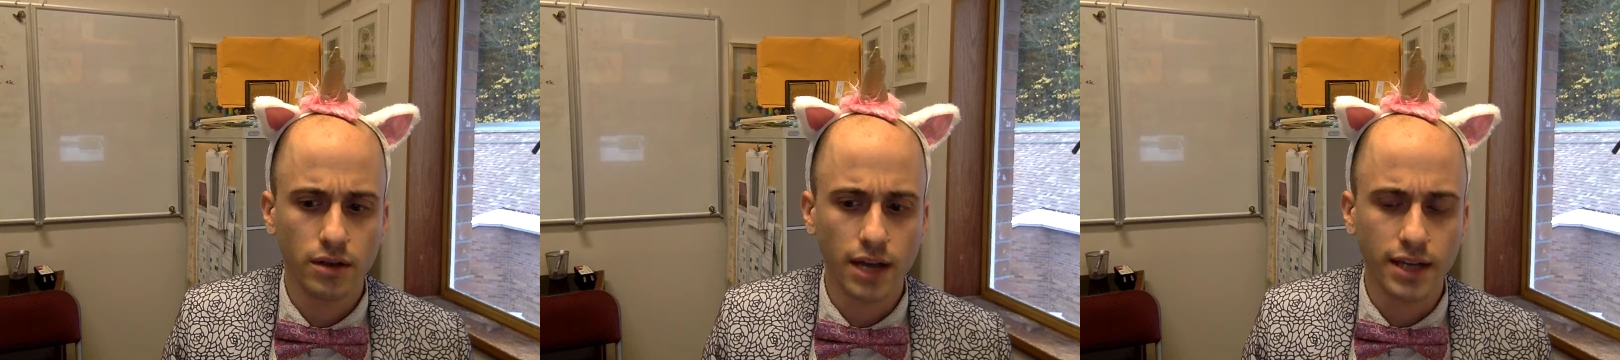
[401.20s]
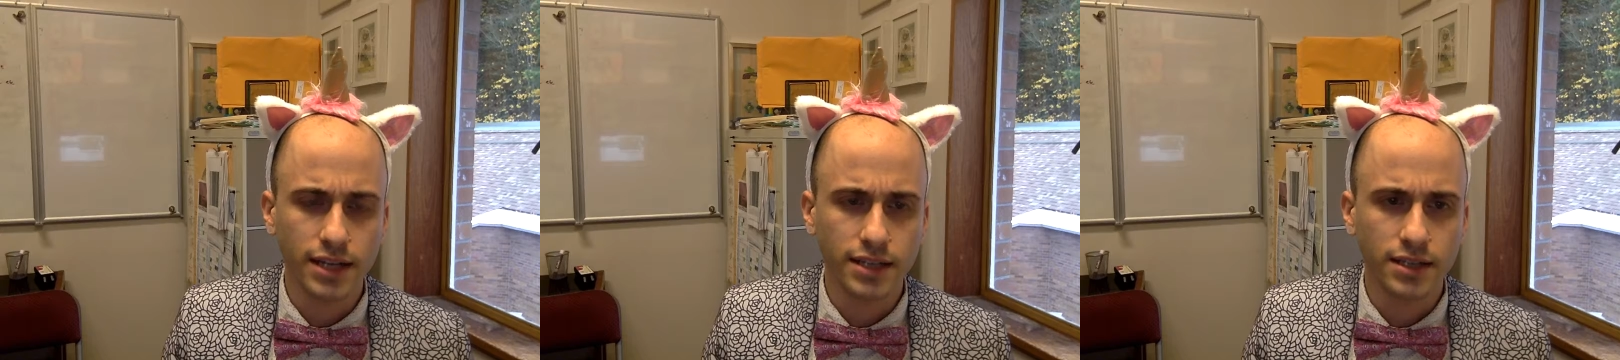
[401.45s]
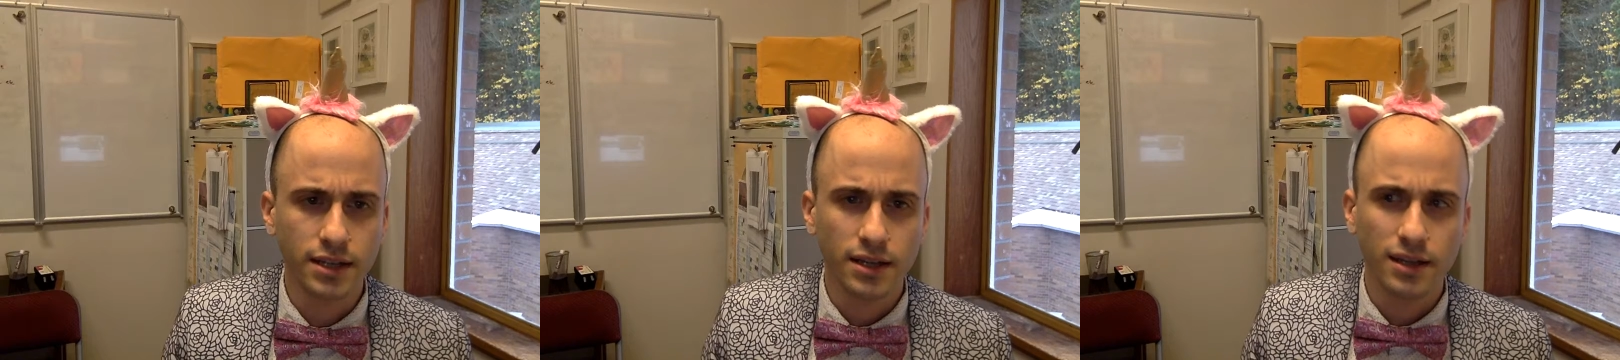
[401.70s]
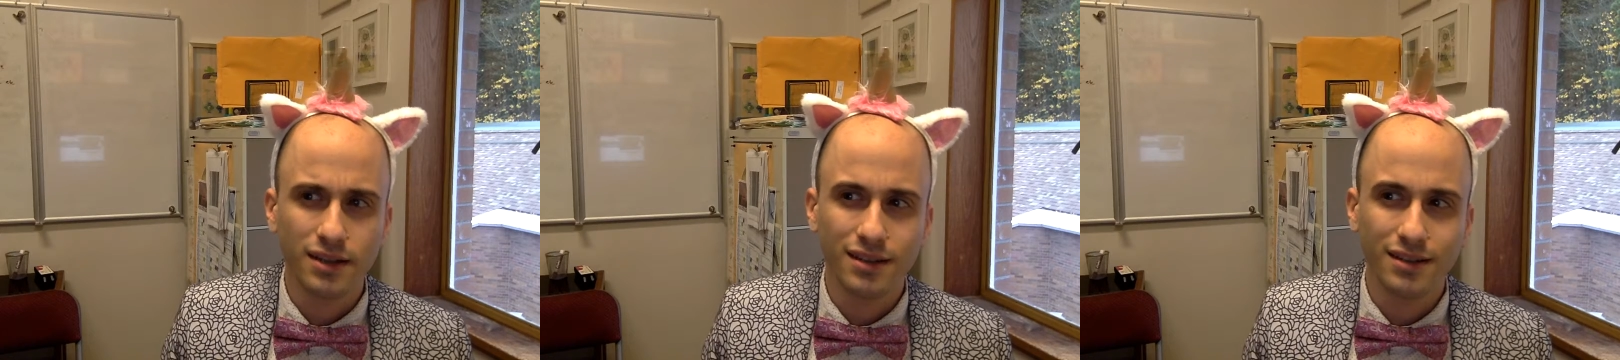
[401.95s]
I guess,
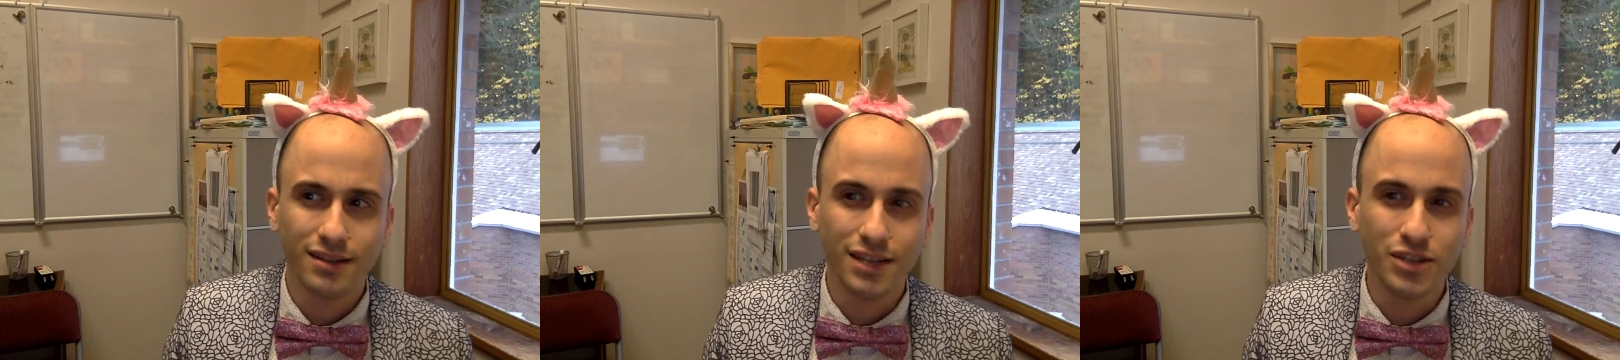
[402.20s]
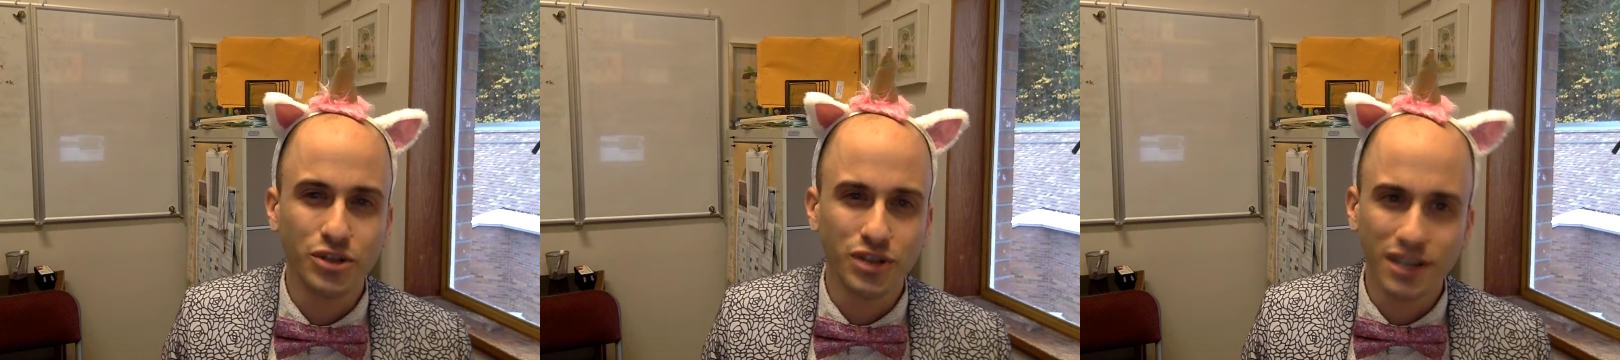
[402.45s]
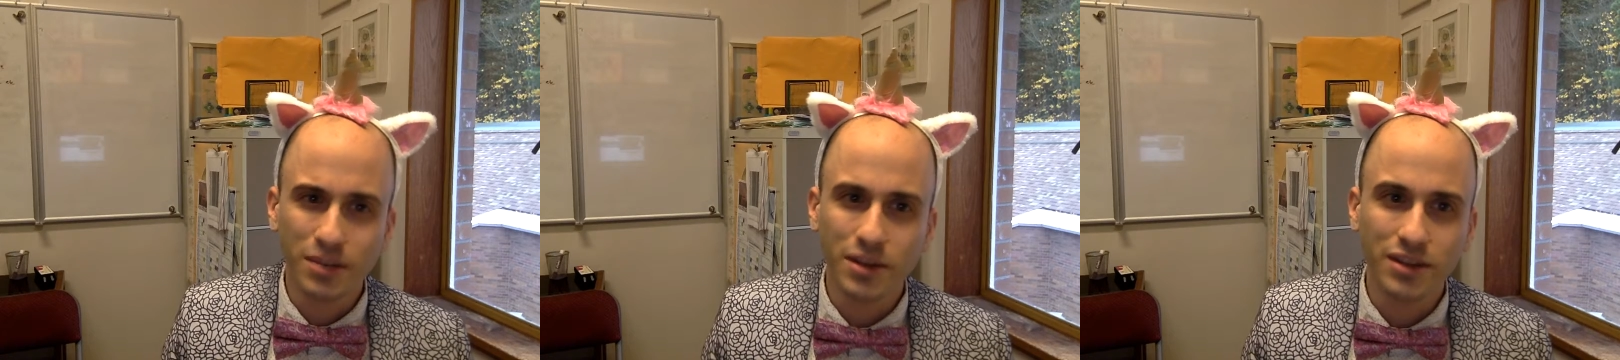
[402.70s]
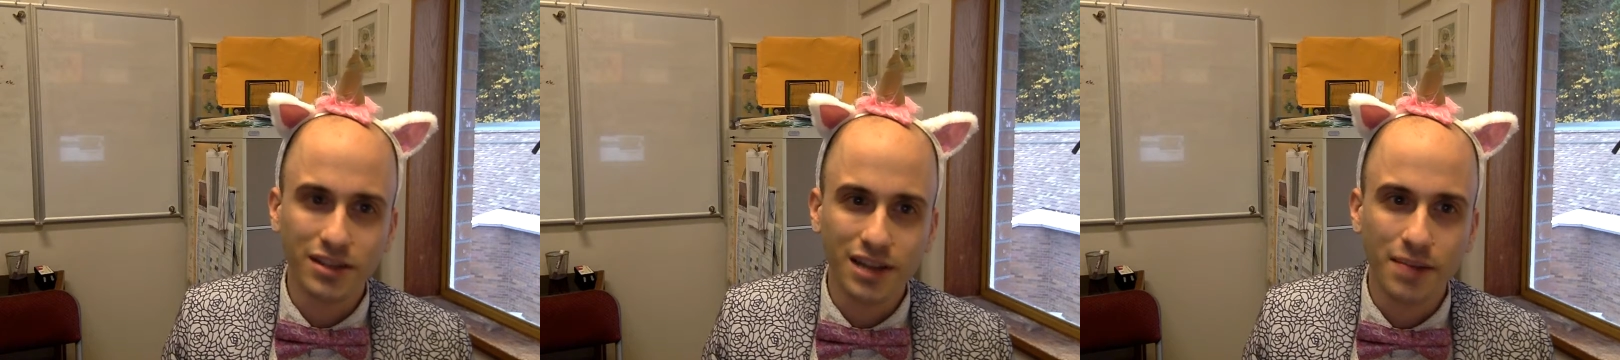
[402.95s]
they should think
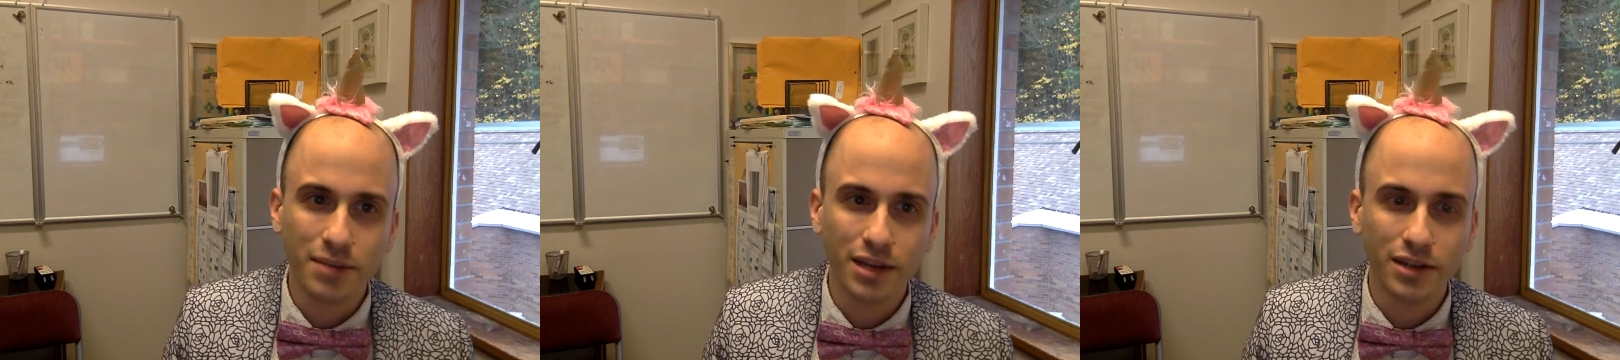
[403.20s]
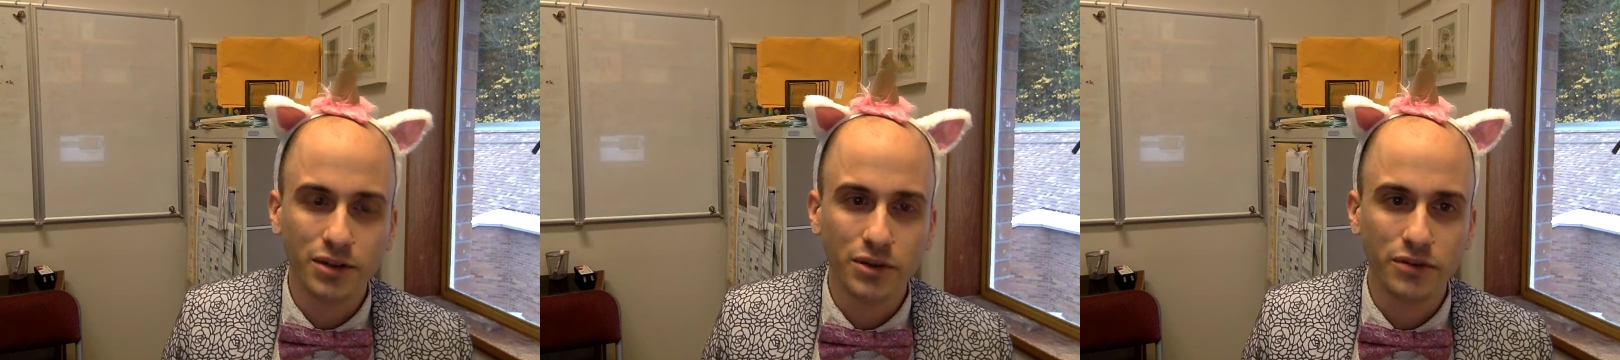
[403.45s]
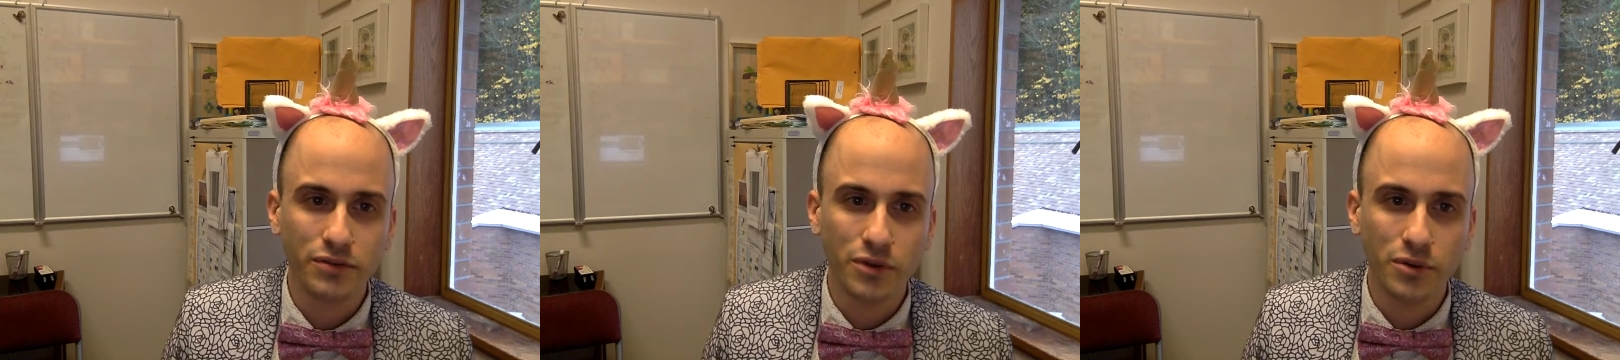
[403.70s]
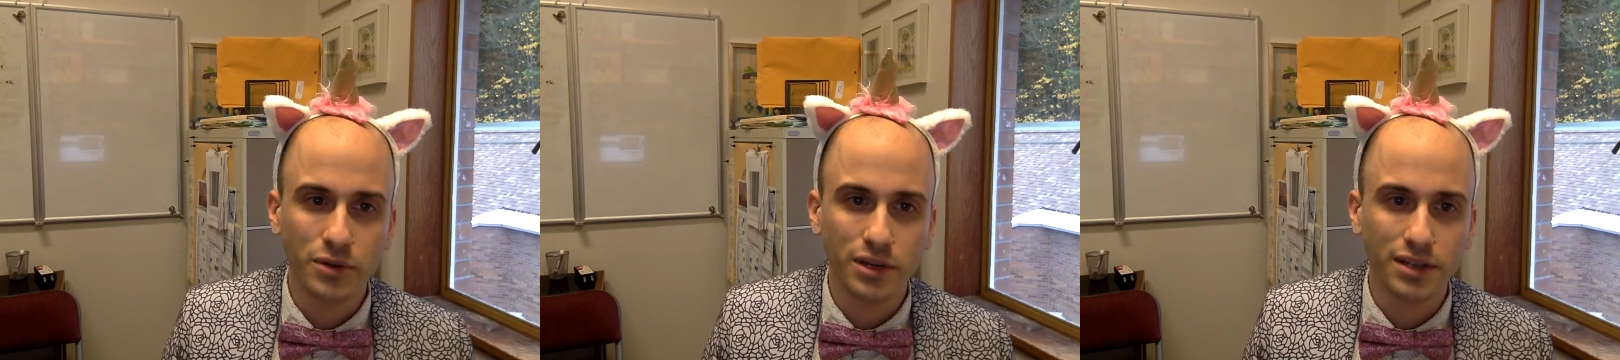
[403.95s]
about the timeline going
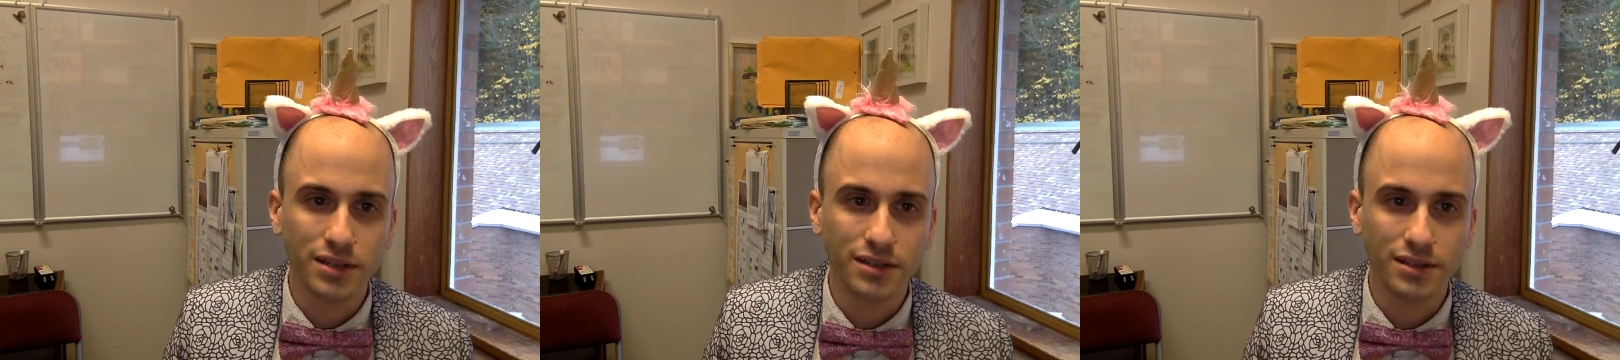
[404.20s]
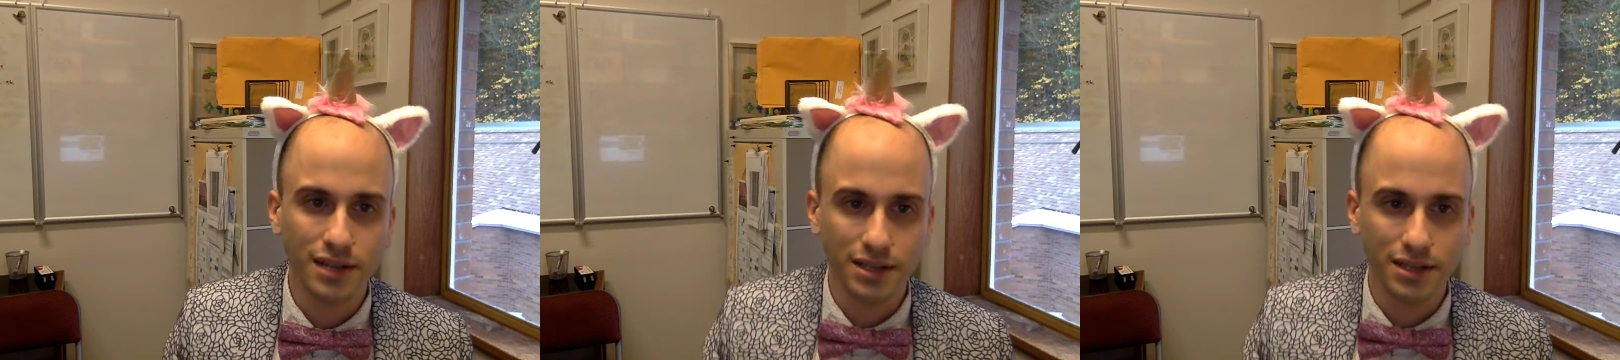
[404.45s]
forward as